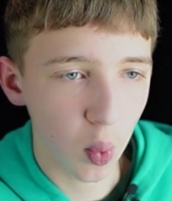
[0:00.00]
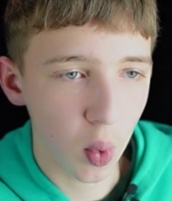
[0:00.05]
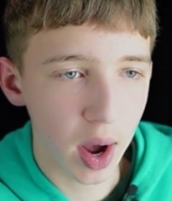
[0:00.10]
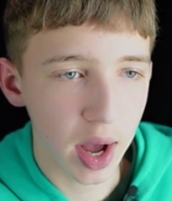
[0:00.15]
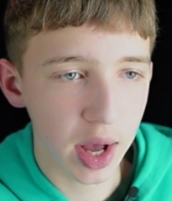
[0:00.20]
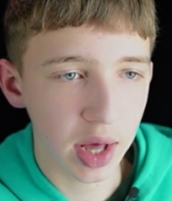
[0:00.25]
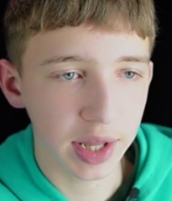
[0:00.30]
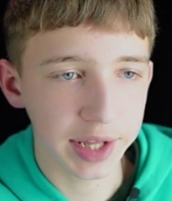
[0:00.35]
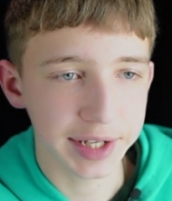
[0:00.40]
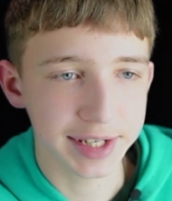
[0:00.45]

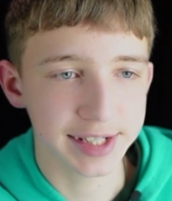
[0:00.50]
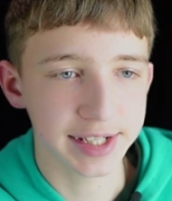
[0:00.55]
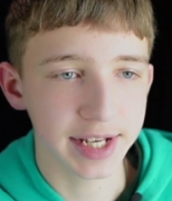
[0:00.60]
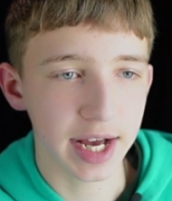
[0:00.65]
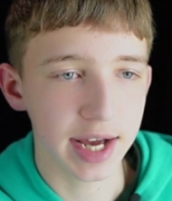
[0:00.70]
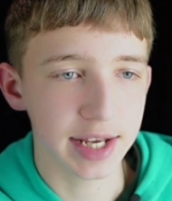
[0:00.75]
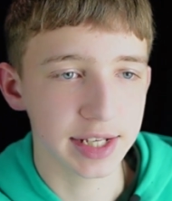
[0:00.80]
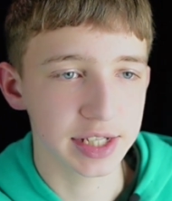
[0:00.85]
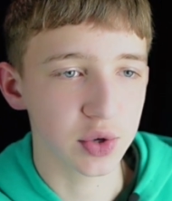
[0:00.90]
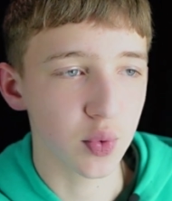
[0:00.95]
while its
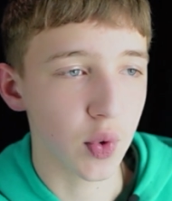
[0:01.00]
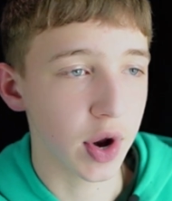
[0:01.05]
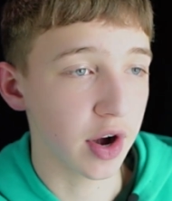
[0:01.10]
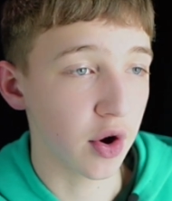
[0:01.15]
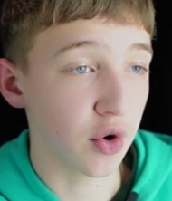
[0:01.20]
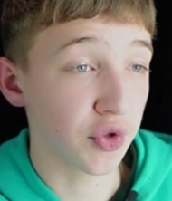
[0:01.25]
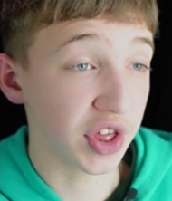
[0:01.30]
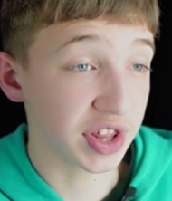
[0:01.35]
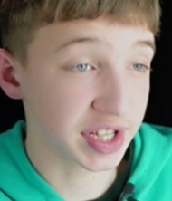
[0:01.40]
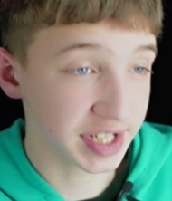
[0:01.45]
size is
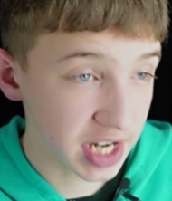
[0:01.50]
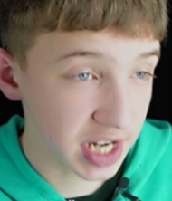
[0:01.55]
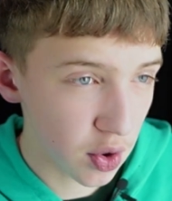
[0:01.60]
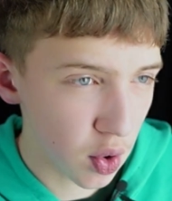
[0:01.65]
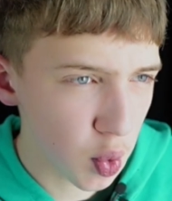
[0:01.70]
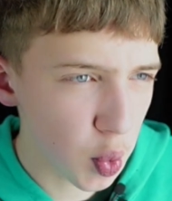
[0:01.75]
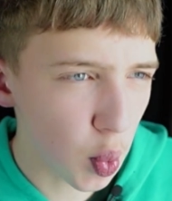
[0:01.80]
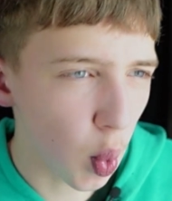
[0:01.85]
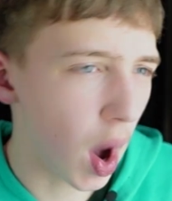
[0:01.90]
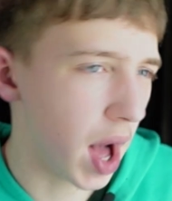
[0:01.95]
greater than
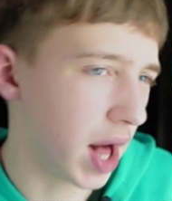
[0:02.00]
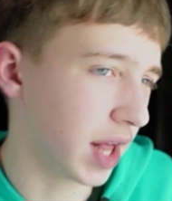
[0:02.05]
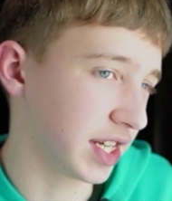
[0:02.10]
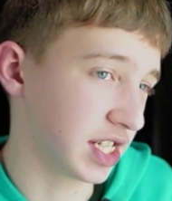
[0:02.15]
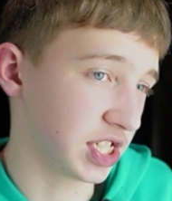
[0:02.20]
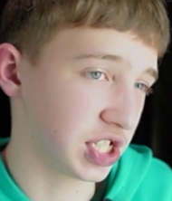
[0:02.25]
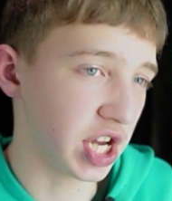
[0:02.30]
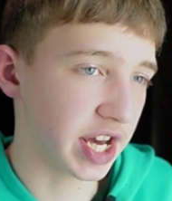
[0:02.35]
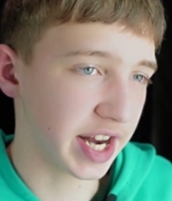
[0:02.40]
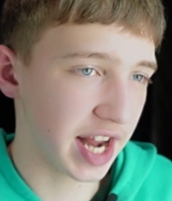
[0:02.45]
0, while
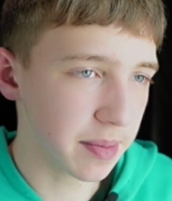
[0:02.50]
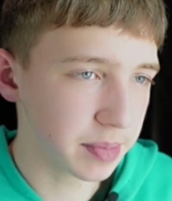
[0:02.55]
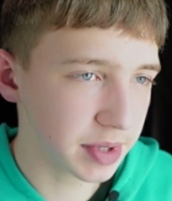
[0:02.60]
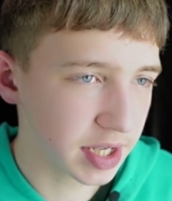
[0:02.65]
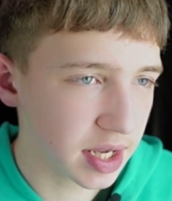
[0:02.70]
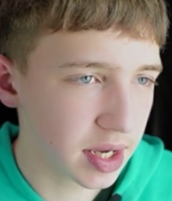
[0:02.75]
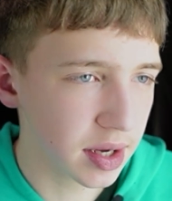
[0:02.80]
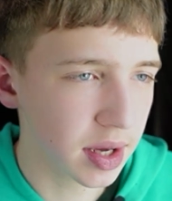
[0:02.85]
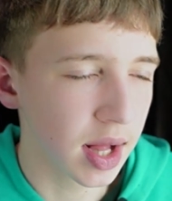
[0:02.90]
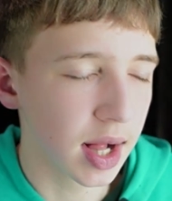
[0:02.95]
it is not
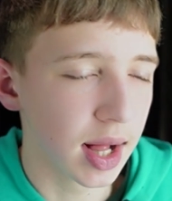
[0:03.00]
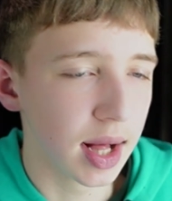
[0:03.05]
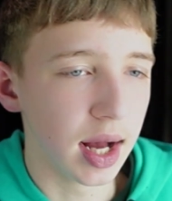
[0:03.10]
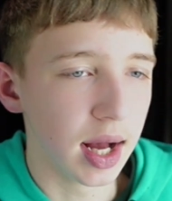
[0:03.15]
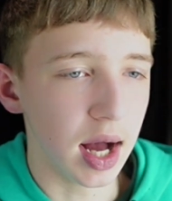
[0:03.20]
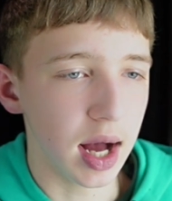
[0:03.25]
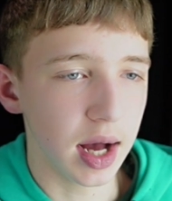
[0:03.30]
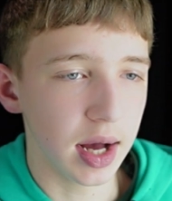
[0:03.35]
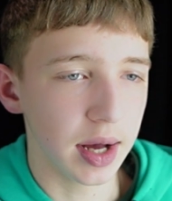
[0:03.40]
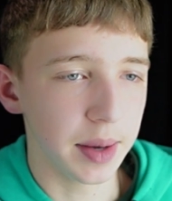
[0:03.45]
empty,
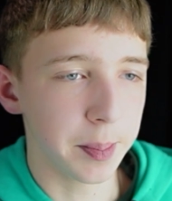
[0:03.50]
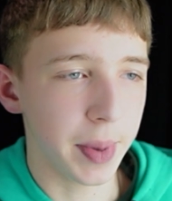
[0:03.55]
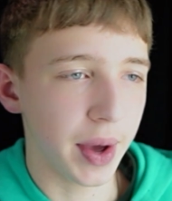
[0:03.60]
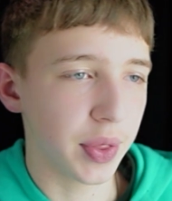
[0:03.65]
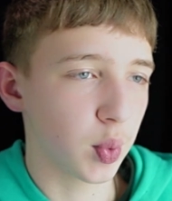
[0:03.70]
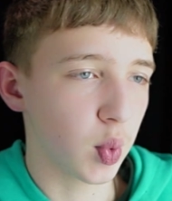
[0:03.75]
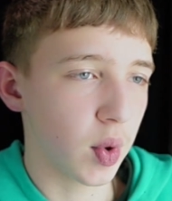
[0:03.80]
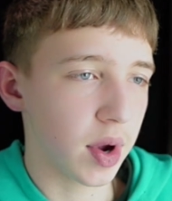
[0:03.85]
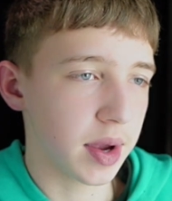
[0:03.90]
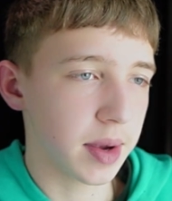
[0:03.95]

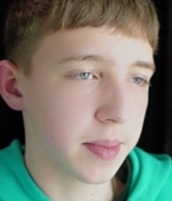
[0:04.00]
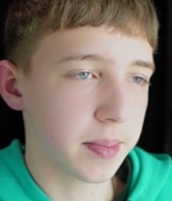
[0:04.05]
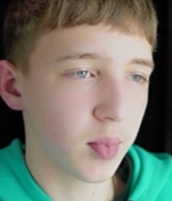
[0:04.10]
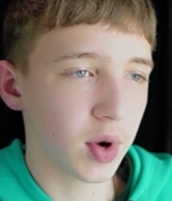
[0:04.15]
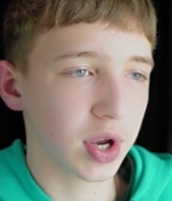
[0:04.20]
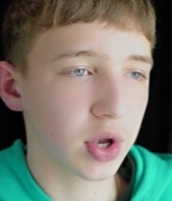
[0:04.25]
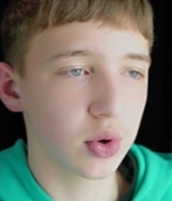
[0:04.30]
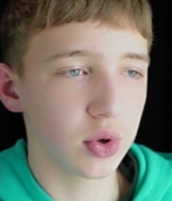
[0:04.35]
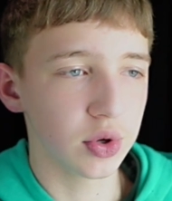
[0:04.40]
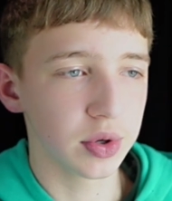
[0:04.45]
by the way,
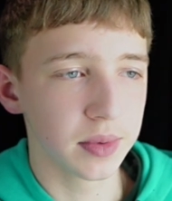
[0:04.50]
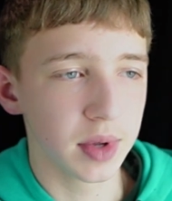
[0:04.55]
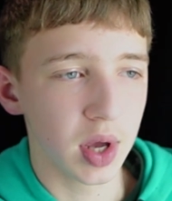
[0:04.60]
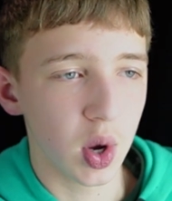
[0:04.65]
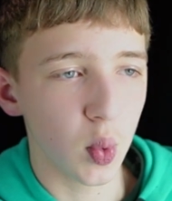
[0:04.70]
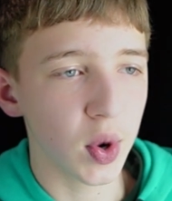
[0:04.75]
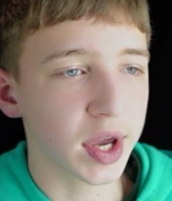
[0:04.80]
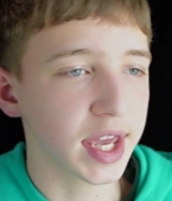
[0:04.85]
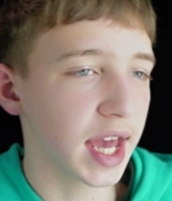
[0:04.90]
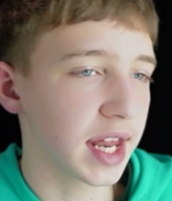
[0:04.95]
we
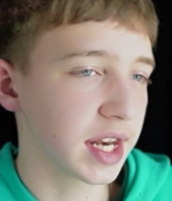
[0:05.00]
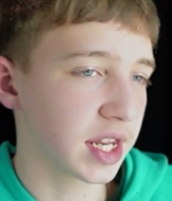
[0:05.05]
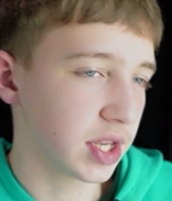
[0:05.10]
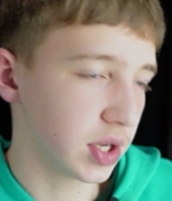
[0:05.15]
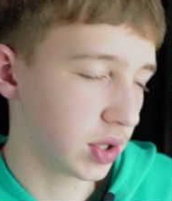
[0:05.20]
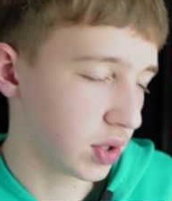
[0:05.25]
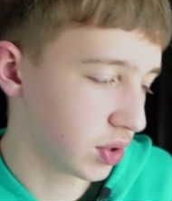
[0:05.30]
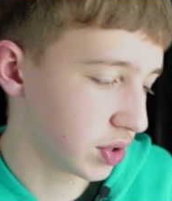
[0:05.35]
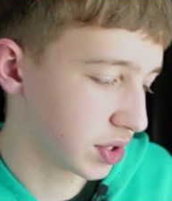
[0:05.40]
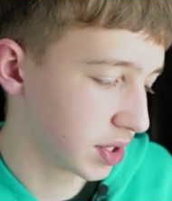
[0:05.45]
can
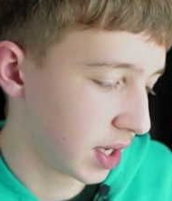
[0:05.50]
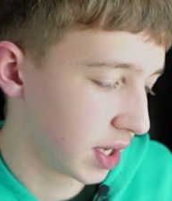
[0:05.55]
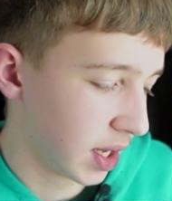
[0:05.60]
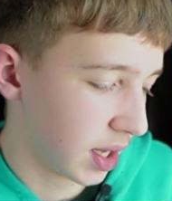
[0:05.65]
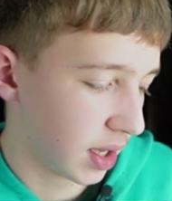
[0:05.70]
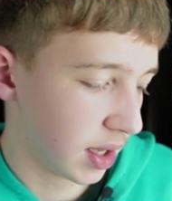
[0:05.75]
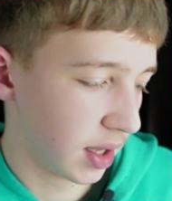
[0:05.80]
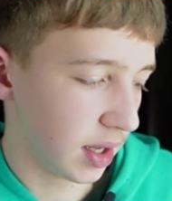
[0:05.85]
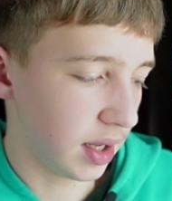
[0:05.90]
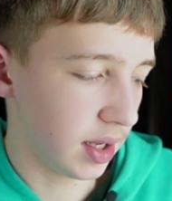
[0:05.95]
use
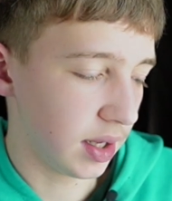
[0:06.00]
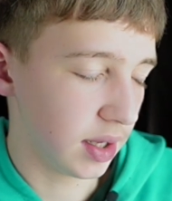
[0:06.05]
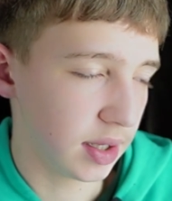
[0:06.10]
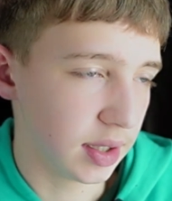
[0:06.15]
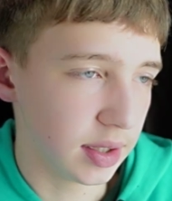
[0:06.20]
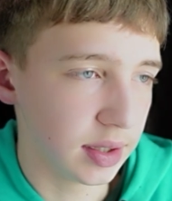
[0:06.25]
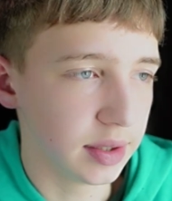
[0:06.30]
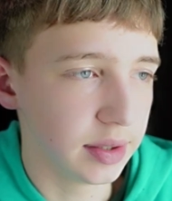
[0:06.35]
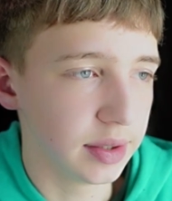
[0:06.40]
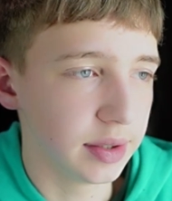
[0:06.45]

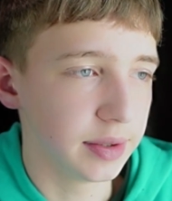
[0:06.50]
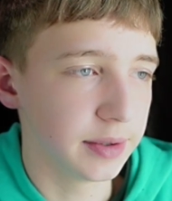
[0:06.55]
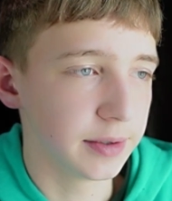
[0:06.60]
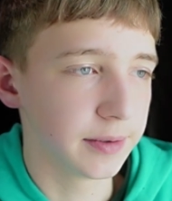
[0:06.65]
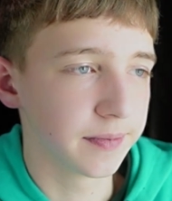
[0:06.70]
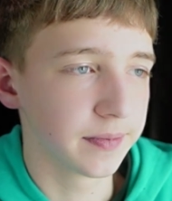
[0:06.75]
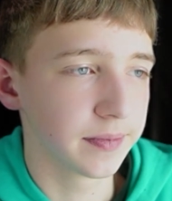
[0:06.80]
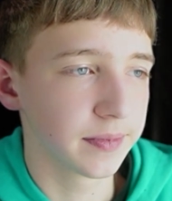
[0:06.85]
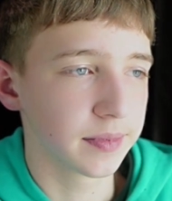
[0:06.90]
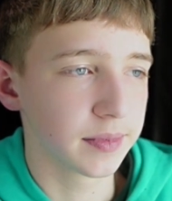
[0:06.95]

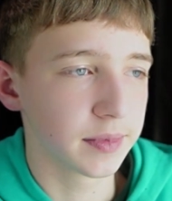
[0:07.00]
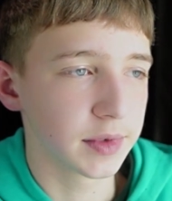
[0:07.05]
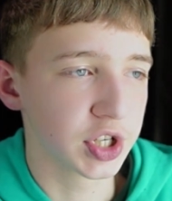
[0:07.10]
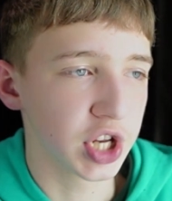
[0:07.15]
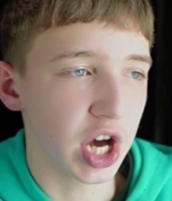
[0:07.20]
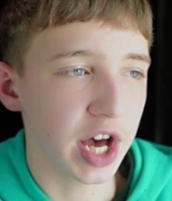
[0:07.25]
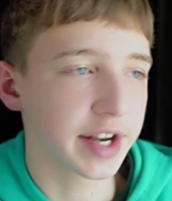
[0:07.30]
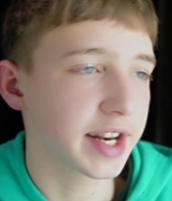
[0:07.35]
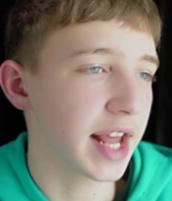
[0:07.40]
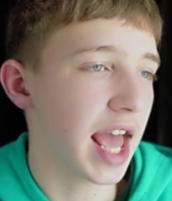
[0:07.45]

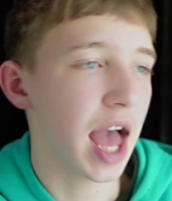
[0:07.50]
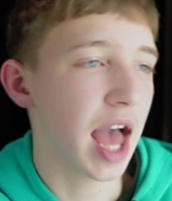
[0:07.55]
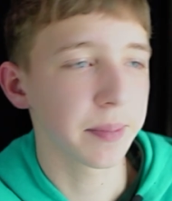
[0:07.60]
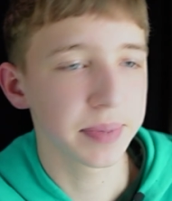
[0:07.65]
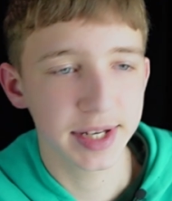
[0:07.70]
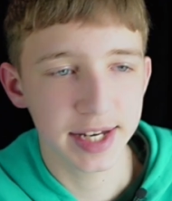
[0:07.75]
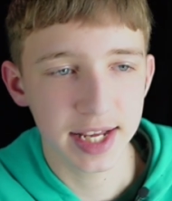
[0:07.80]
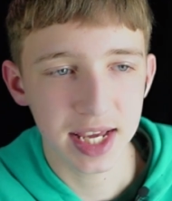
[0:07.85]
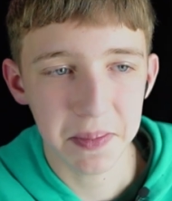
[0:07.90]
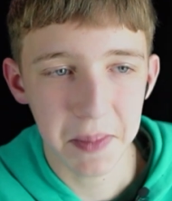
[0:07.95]

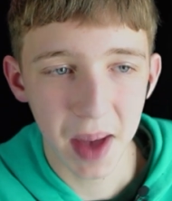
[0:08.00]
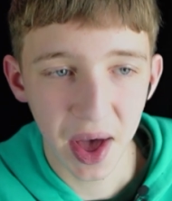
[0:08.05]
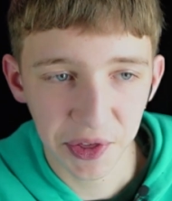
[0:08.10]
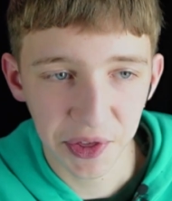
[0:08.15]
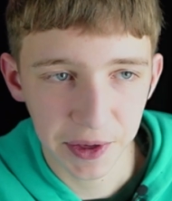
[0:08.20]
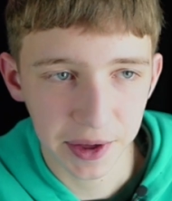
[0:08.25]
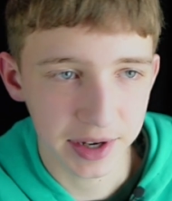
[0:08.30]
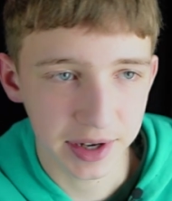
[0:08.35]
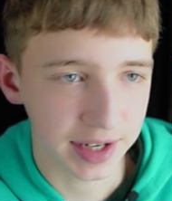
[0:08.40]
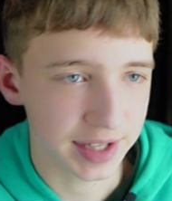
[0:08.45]
.empty
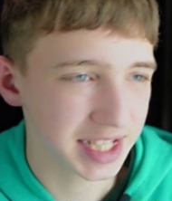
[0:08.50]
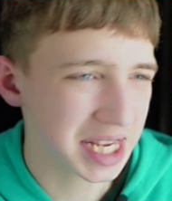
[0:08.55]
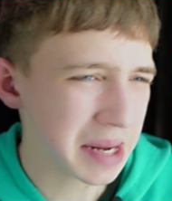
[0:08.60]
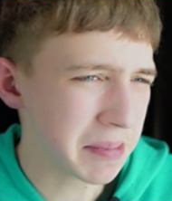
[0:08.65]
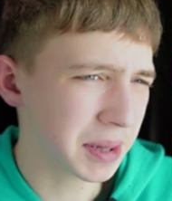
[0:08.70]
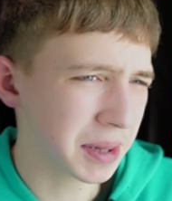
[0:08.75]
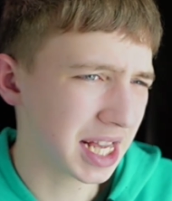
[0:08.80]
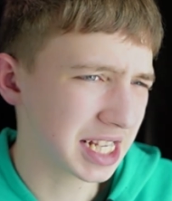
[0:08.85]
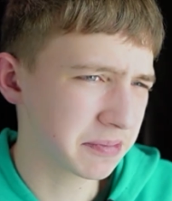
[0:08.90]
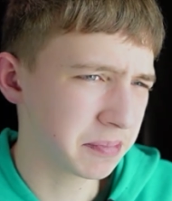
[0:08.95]
method in
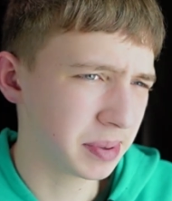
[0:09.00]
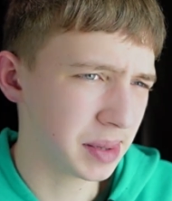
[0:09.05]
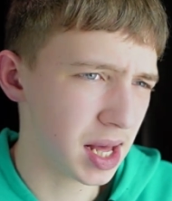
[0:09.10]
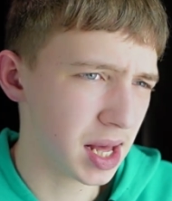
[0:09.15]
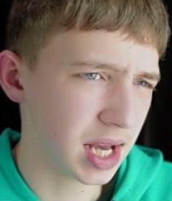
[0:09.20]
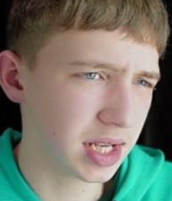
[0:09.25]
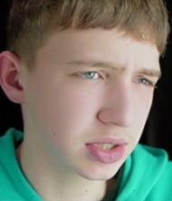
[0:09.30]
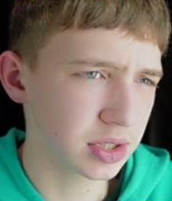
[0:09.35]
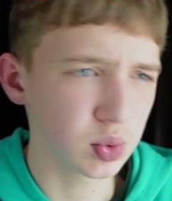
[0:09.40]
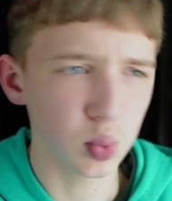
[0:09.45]
C++,
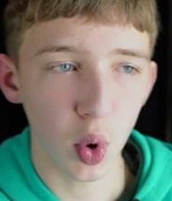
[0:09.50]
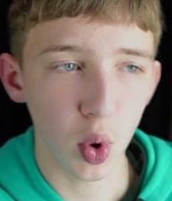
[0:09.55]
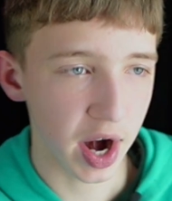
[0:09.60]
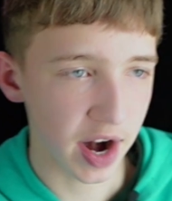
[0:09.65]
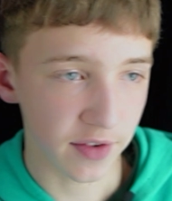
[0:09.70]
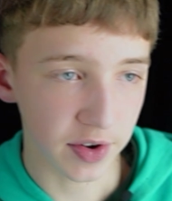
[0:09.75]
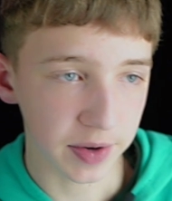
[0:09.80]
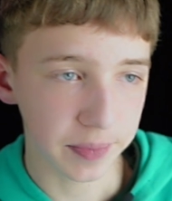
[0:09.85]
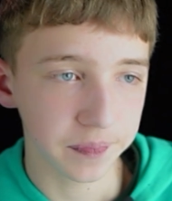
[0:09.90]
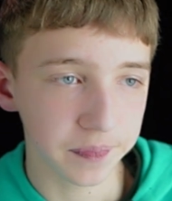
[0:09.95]

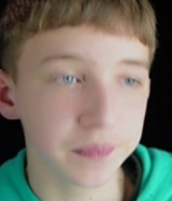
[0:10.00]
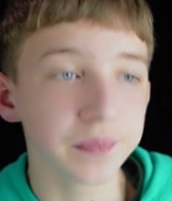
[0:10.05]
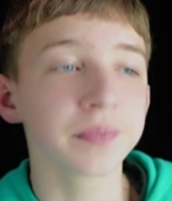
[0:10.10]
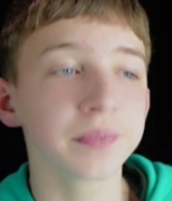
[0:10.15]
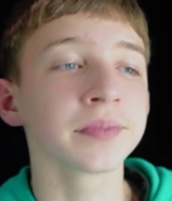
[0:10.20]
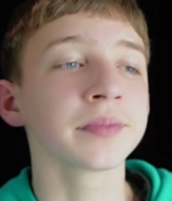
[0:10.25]
whatever,